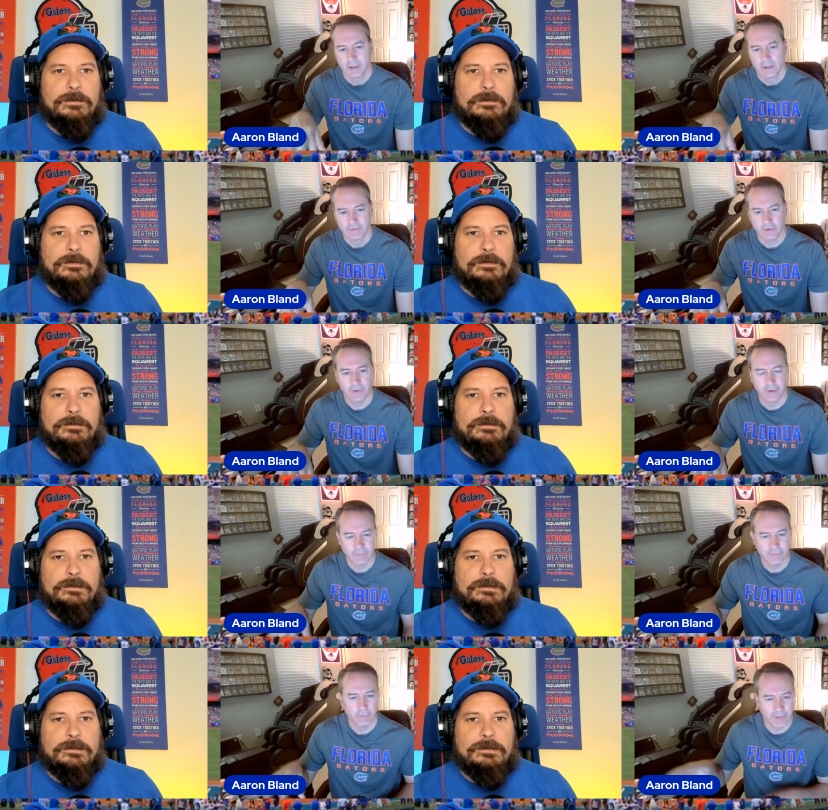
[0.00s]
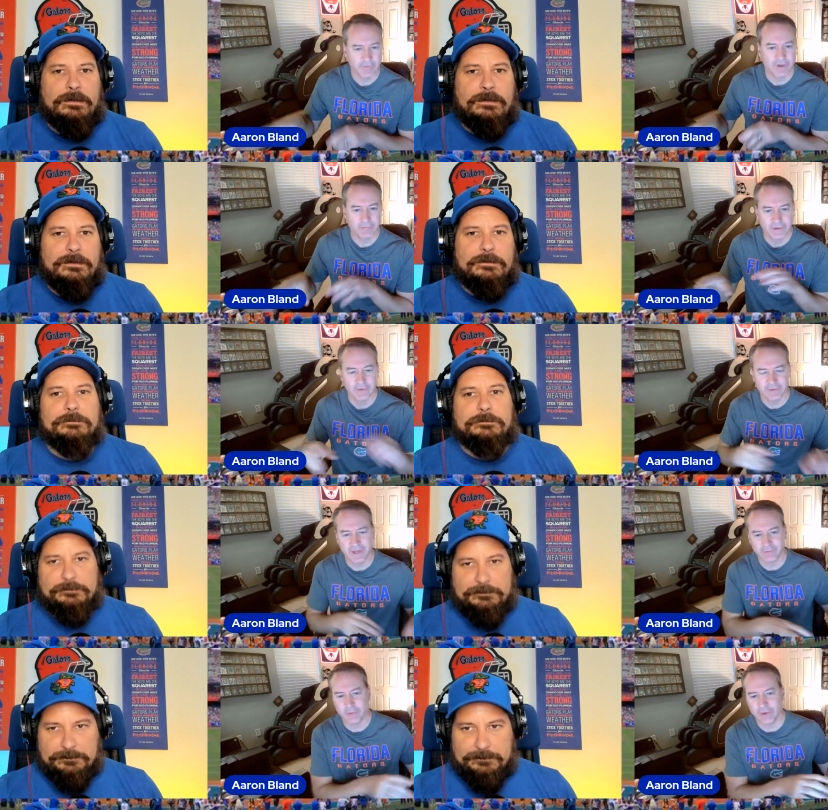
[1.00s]
Speaker 1: So every week, my favorite
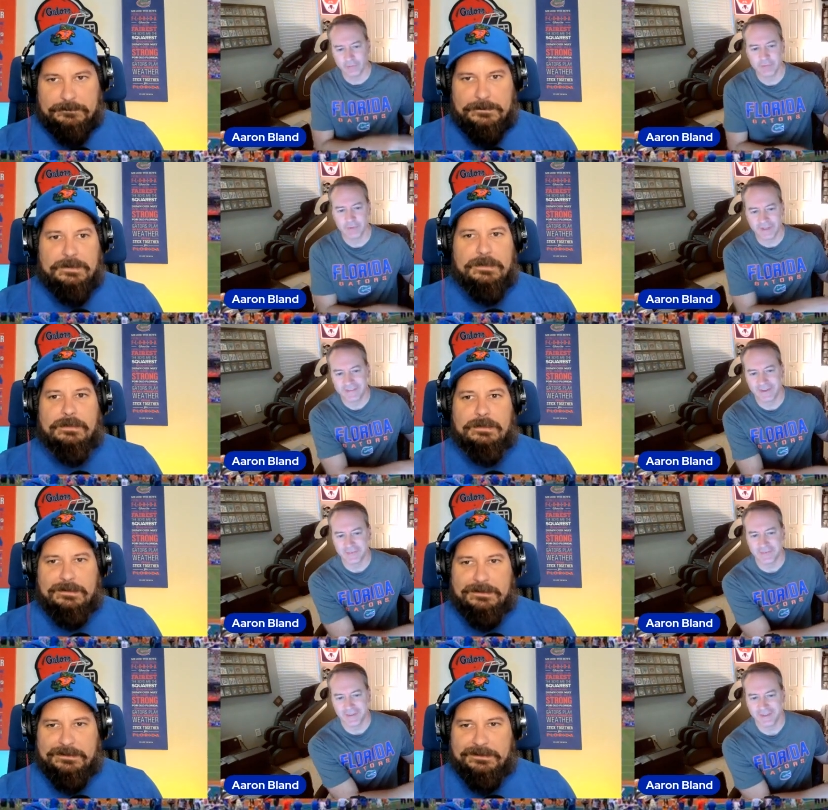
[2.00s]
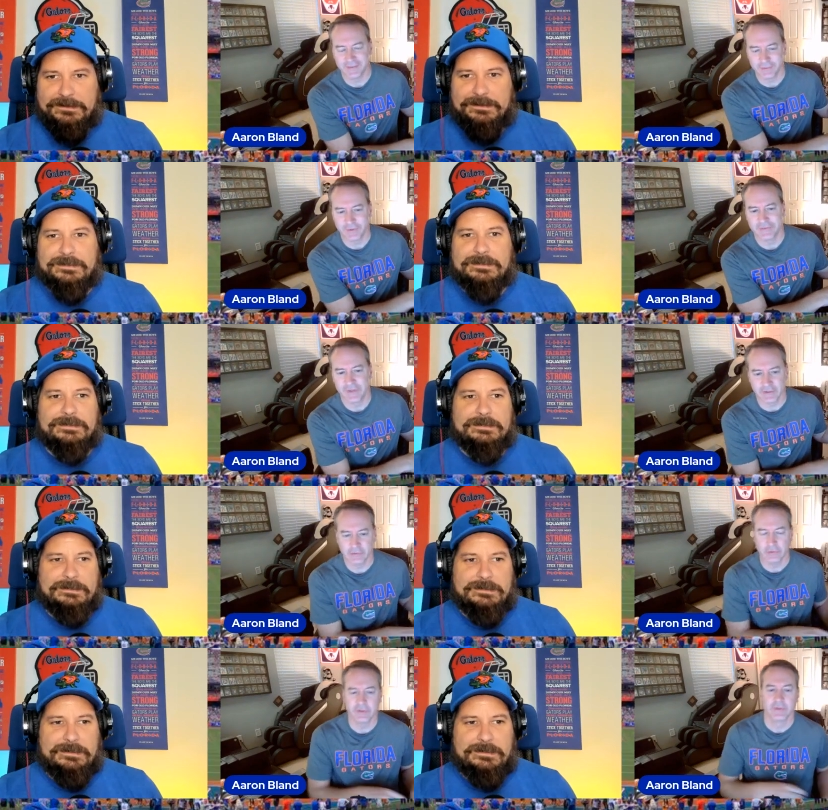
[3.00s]
teams are whoever's playing Tennessee and Florida State and
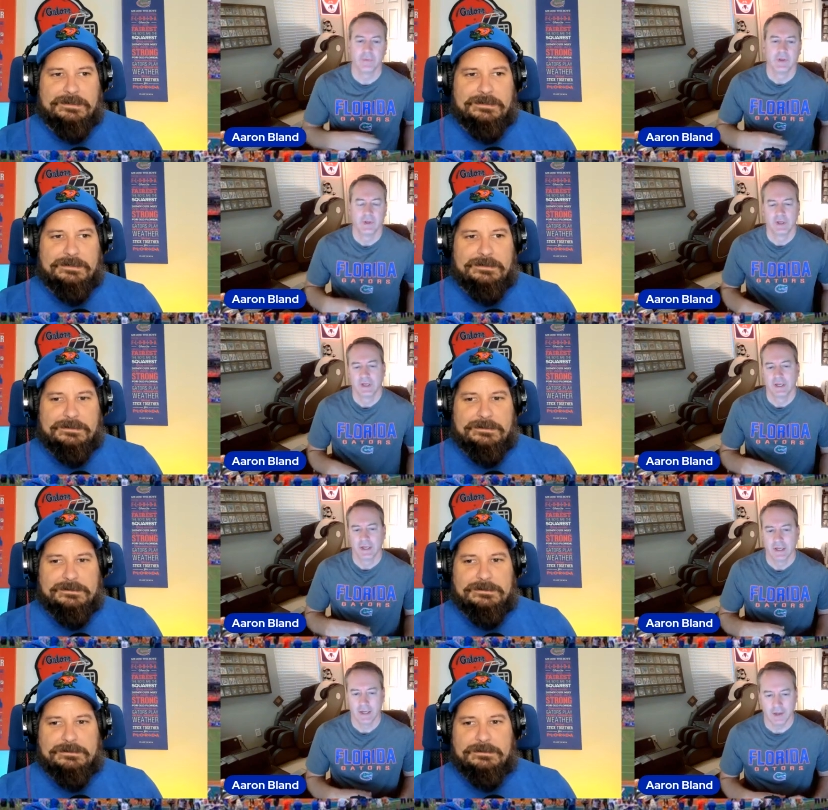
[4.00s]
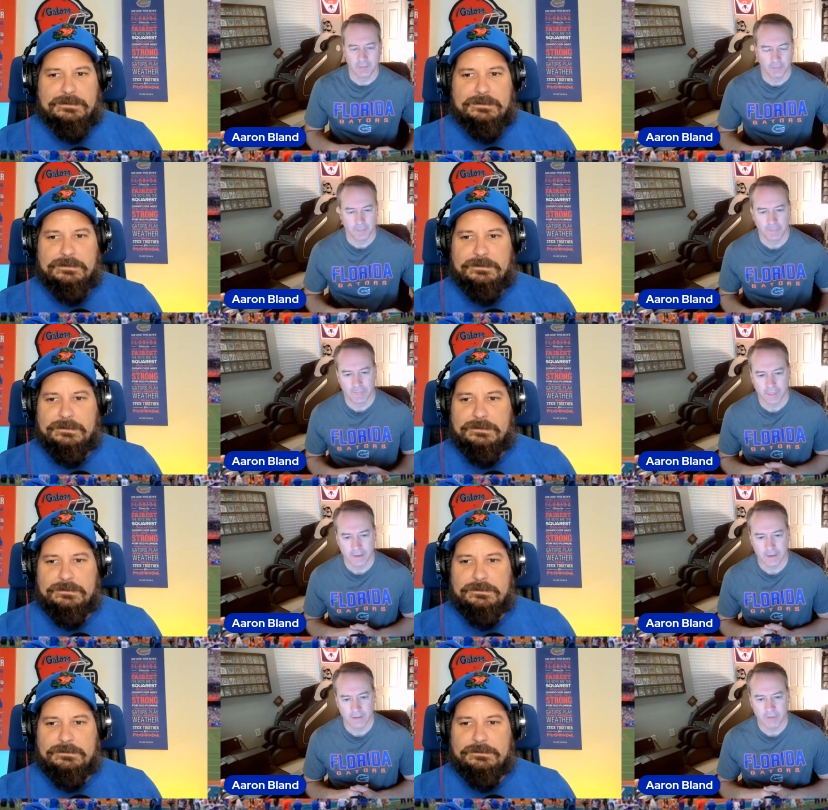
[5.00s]
Georgia.
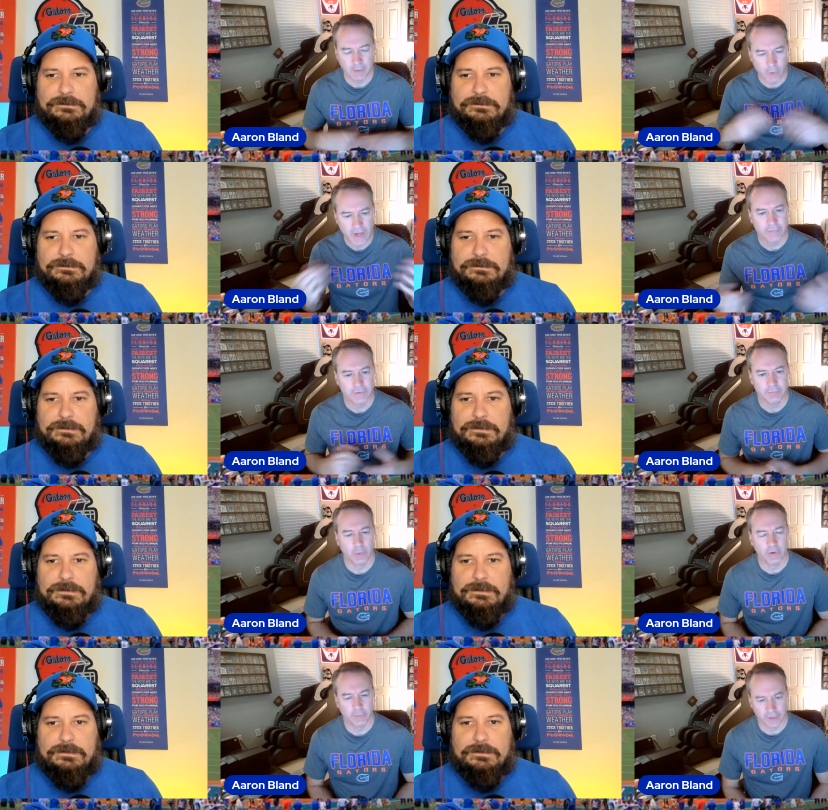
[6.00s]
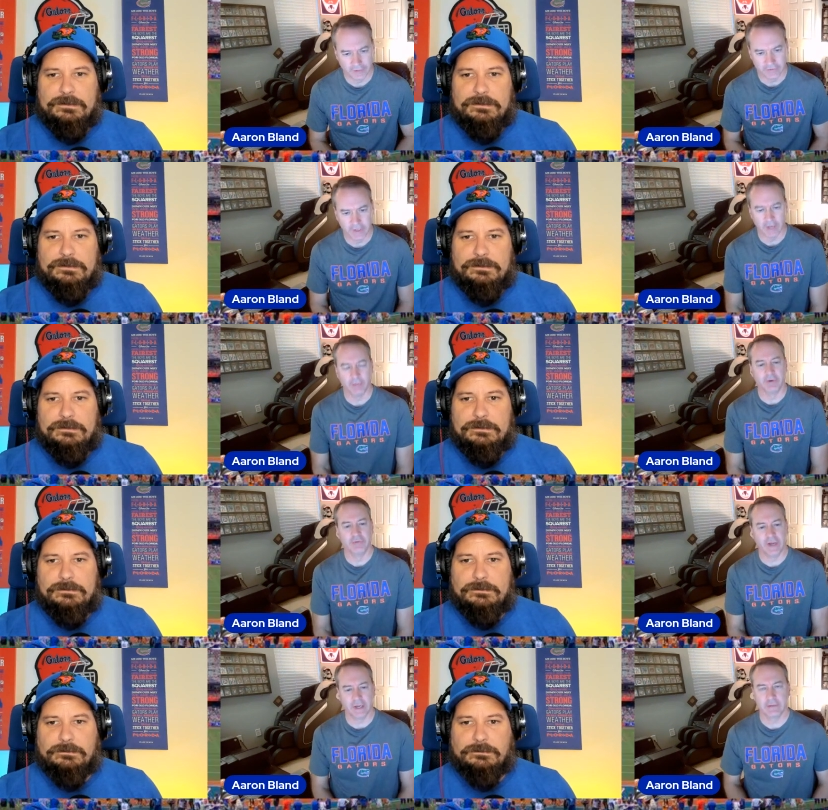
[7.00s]
My wife was born and raised an Auburn
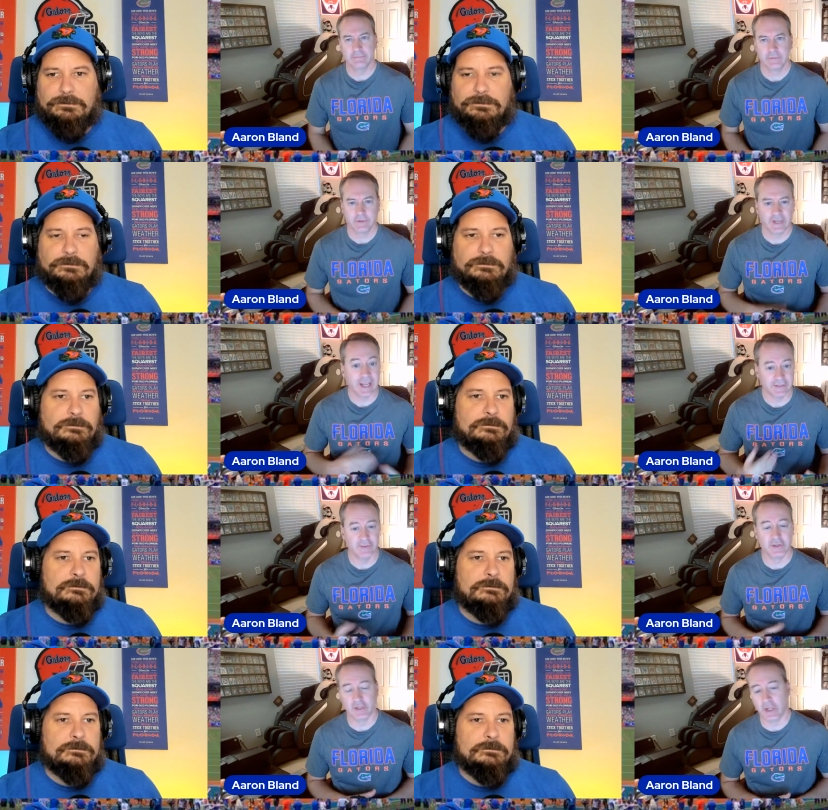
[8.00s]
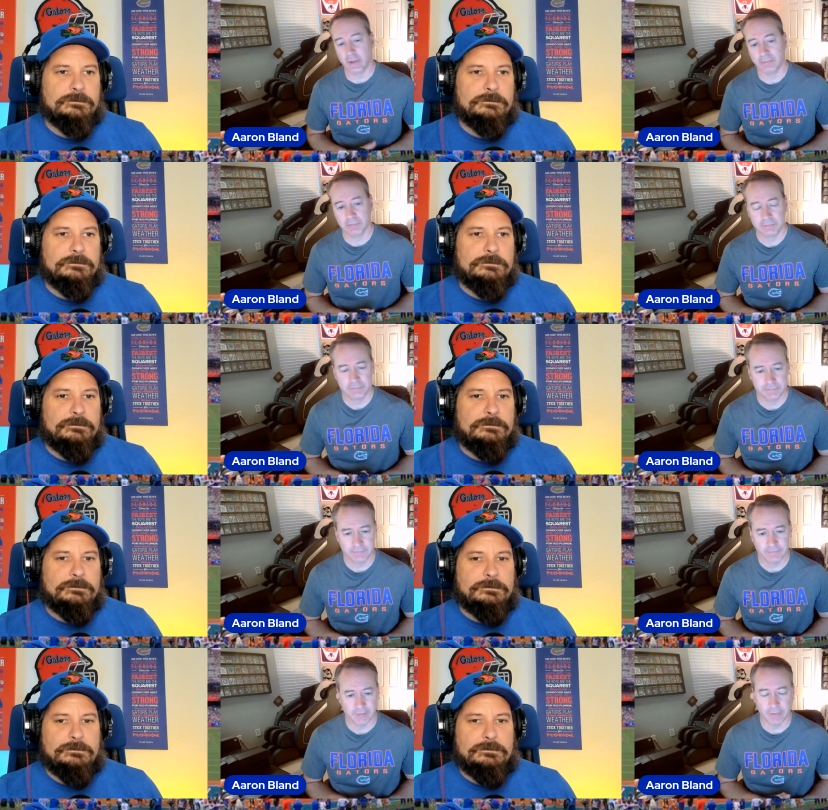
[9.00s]
fan. Her dad's an alum.
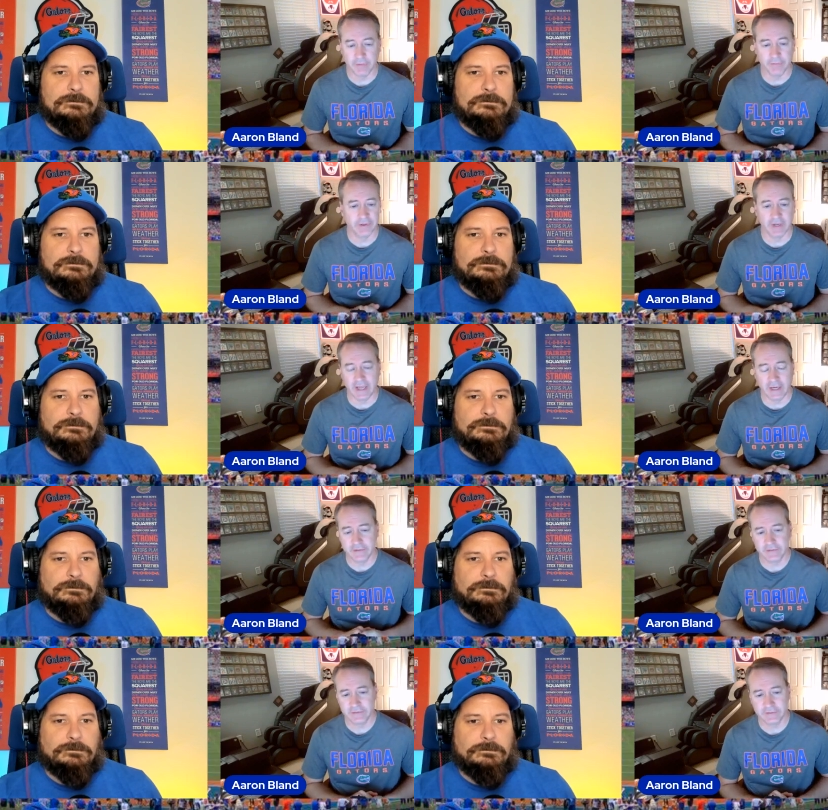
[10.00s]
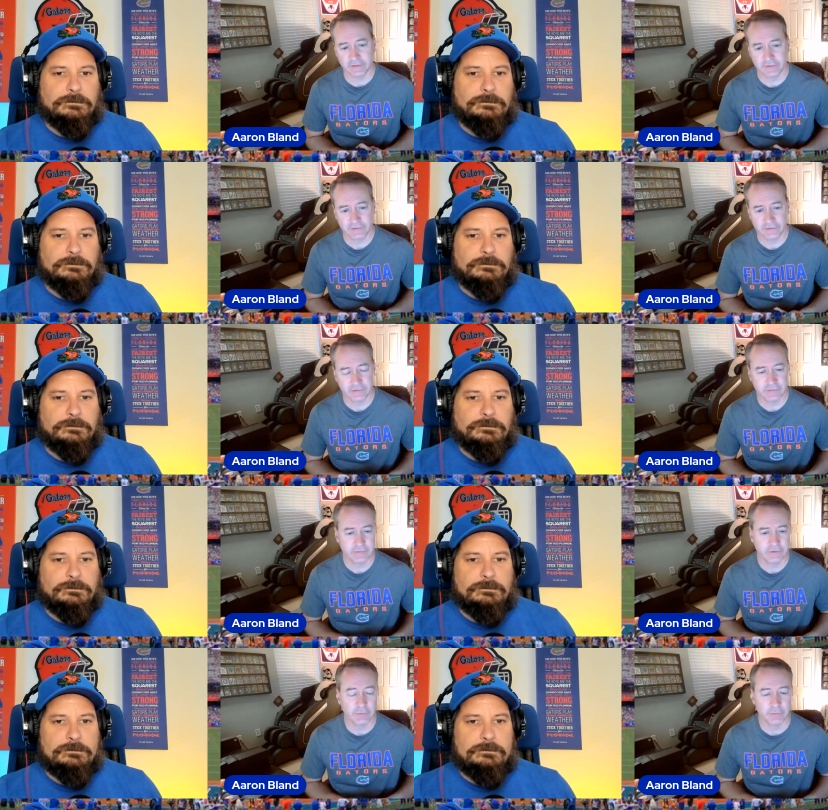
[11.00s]
They've been fanatics since
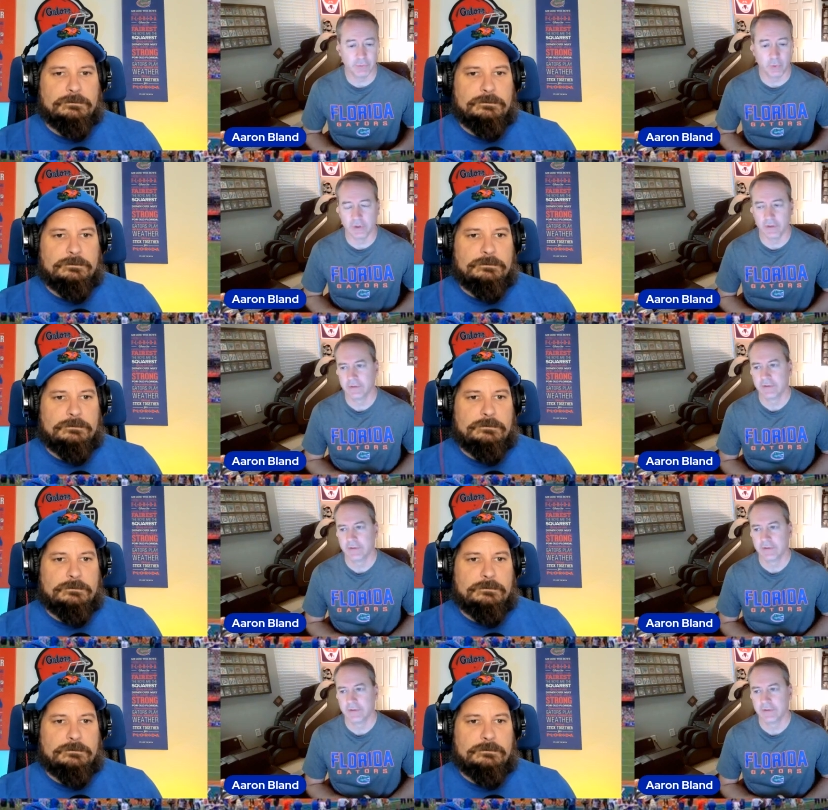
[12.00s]
she was born.